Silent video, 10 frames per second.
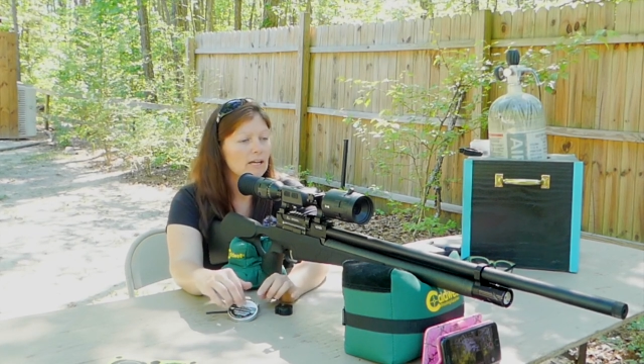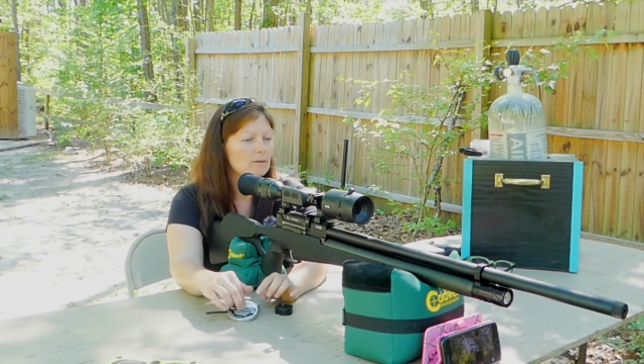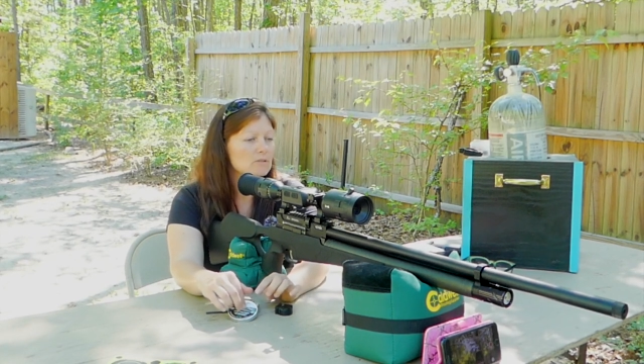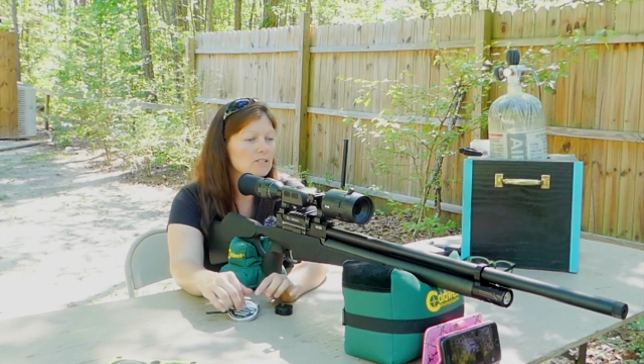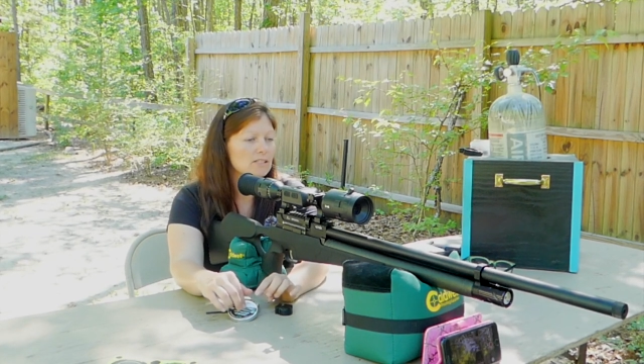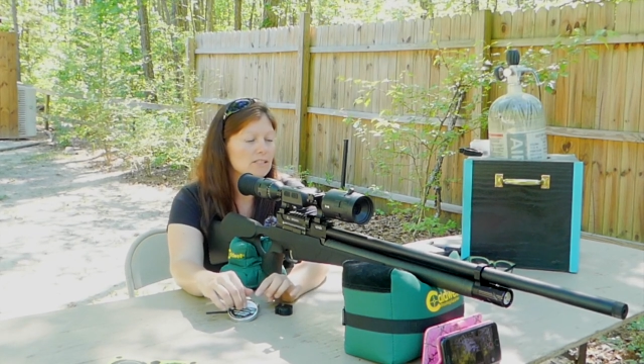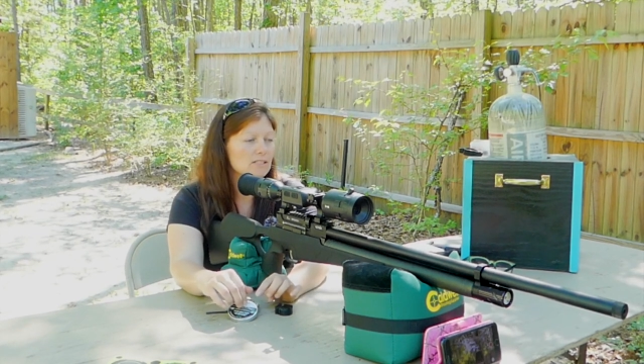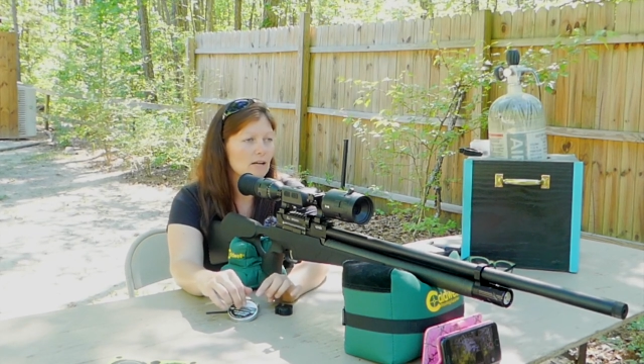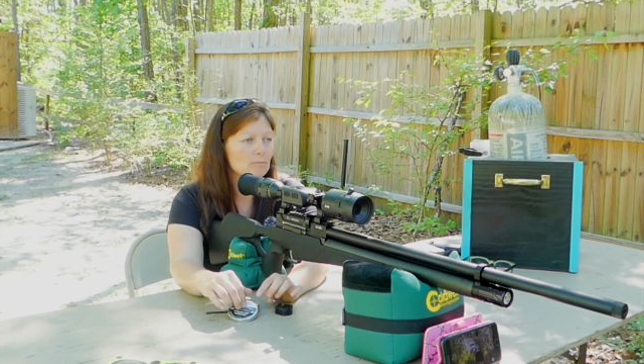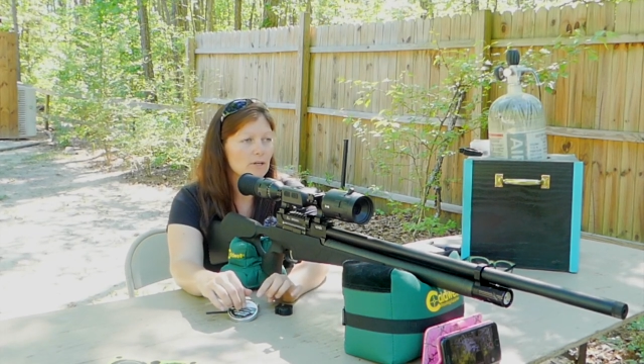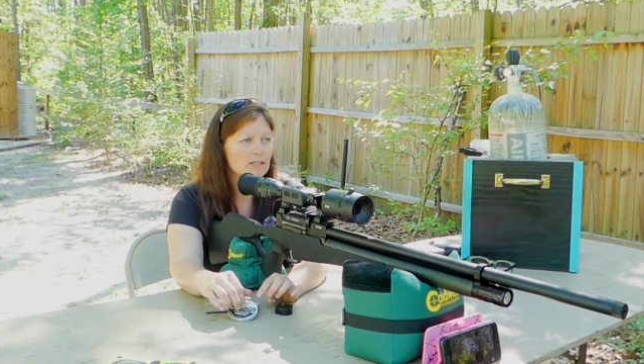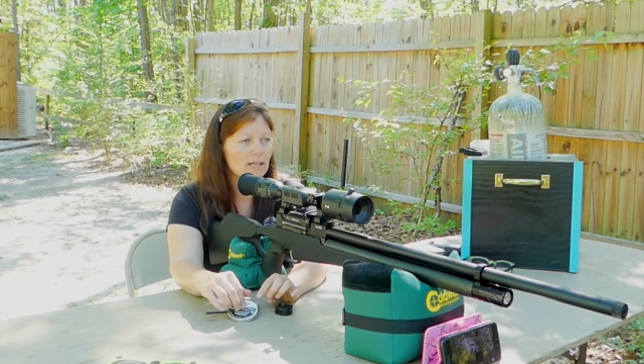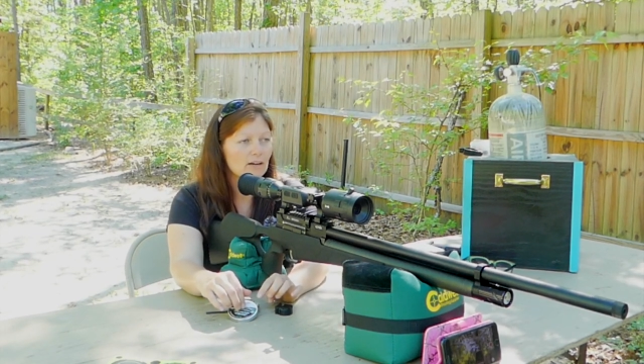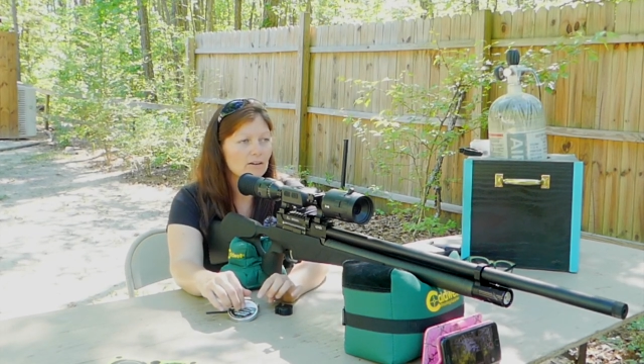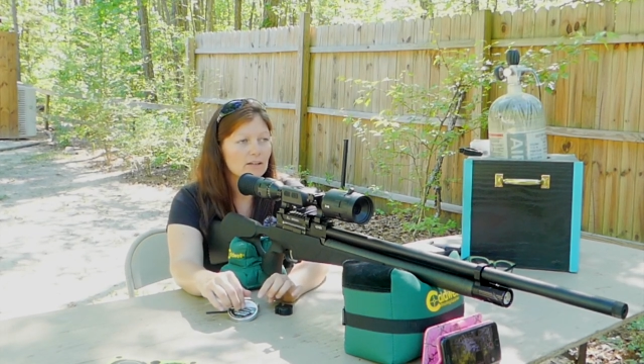I'm just going to stop right
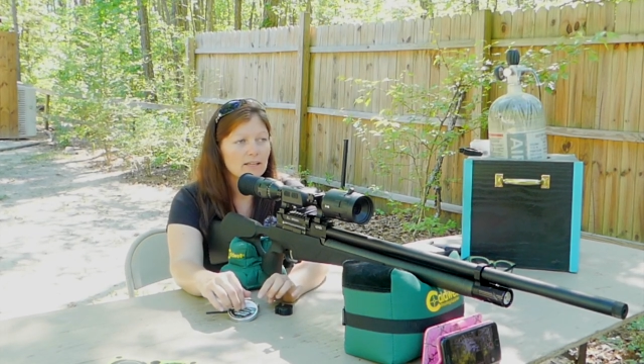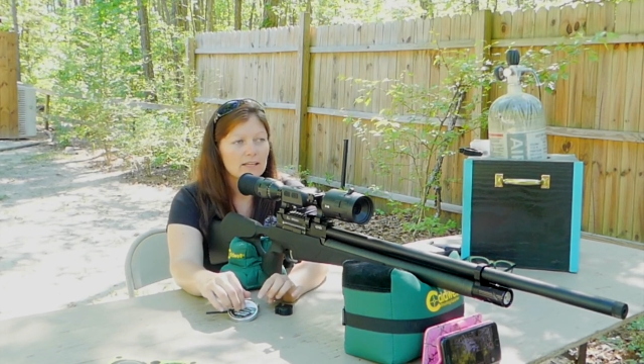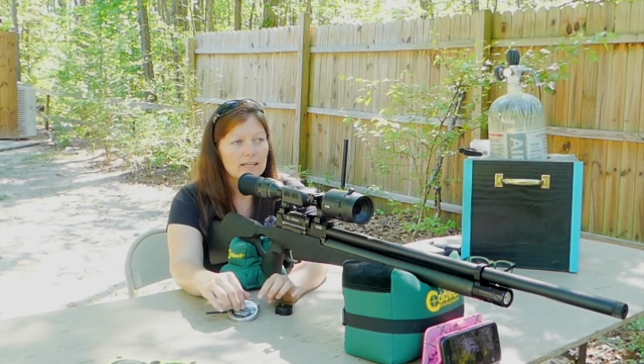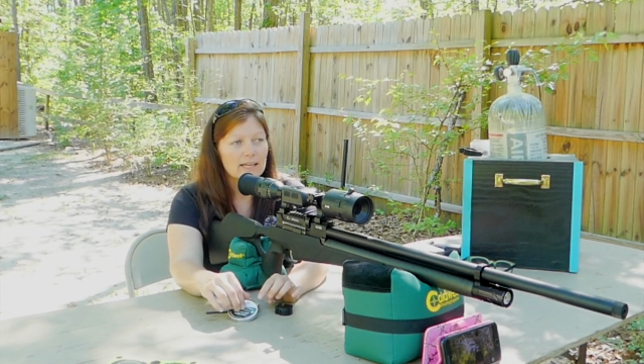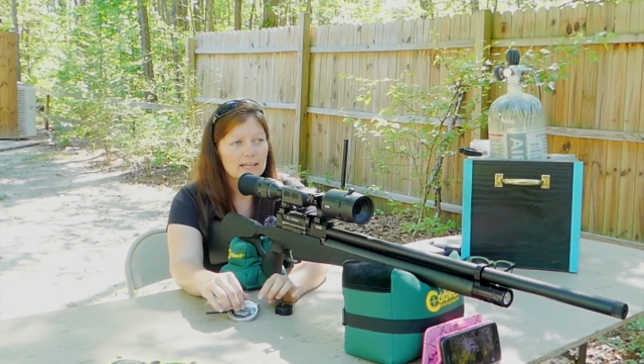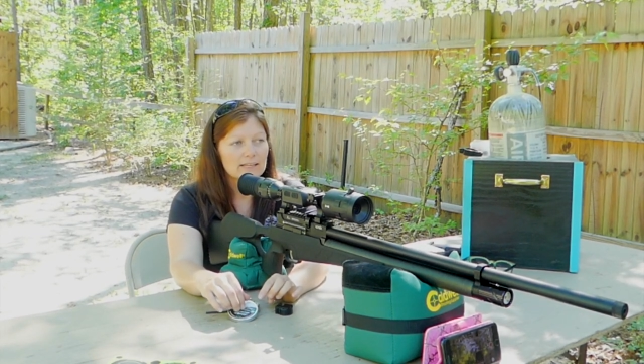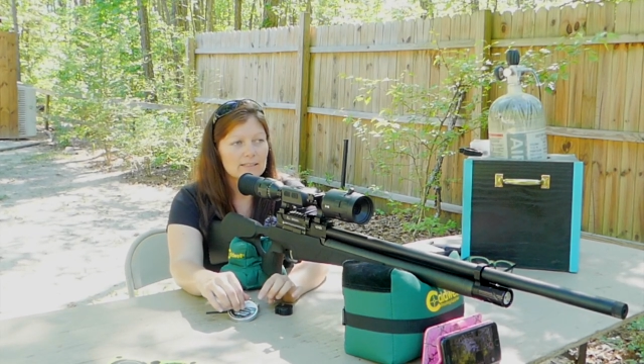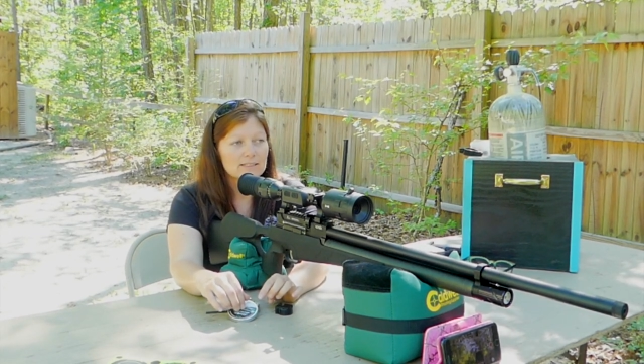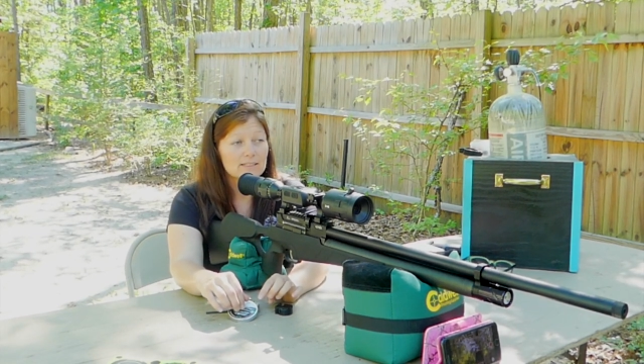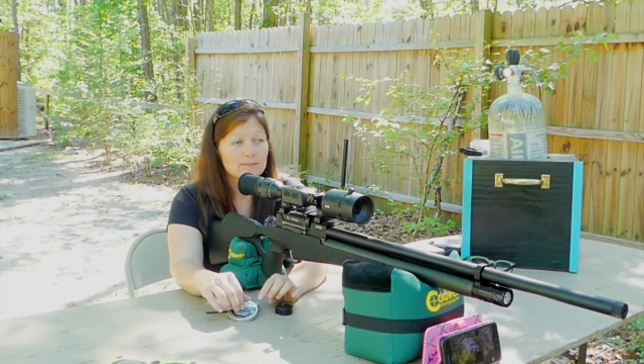there. And